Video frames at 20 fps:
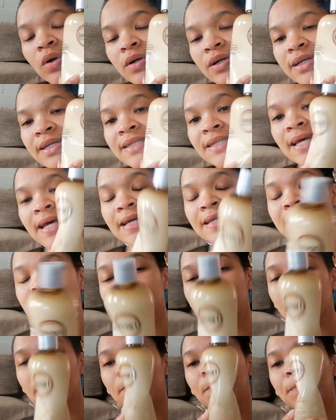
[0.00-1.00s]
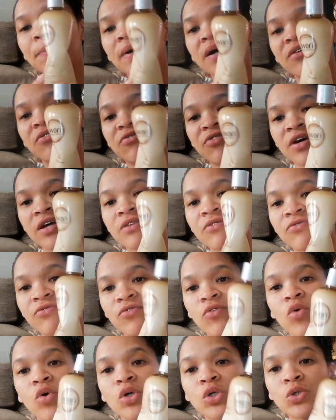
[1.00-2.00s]
is actually perfect
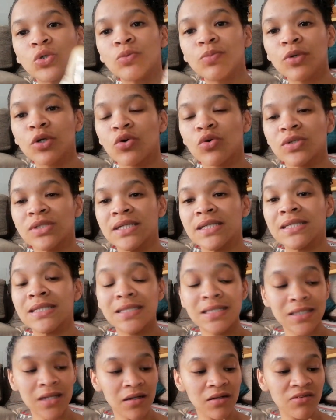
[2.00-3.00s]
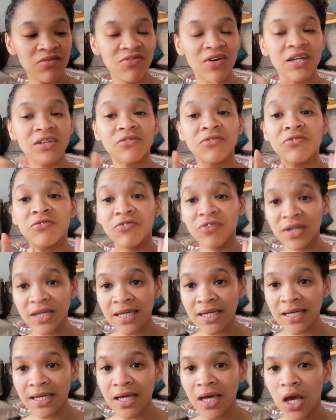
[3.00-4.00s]
for you, because it's sulfate
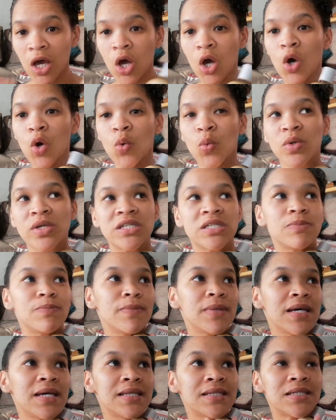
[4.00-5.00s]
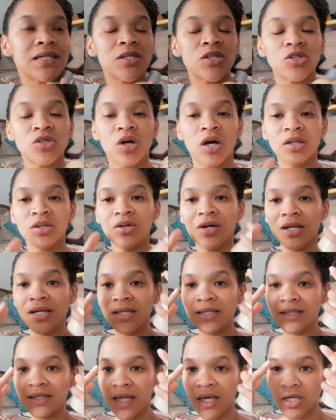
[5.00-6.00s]
free, which means it's not
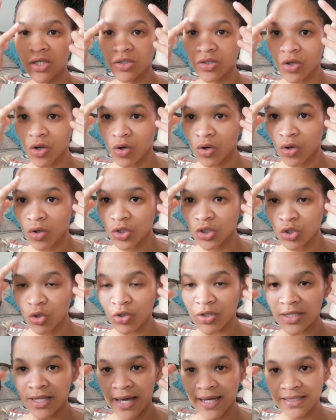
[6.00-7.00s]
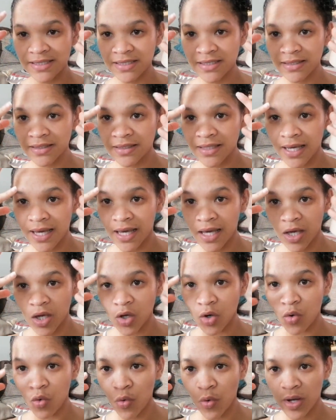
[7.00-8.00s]
gonna take your natural
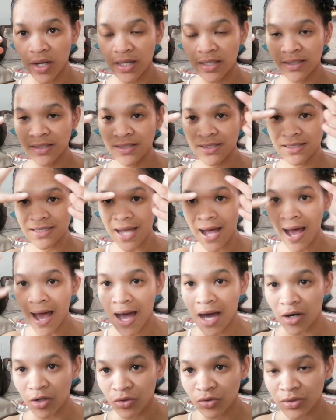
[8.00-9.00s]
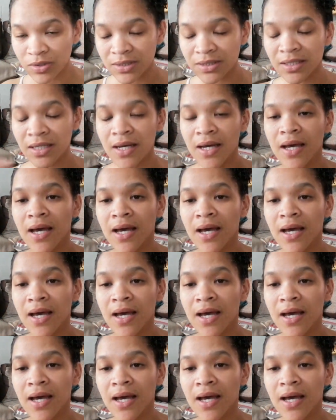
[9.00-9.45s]
hair oils out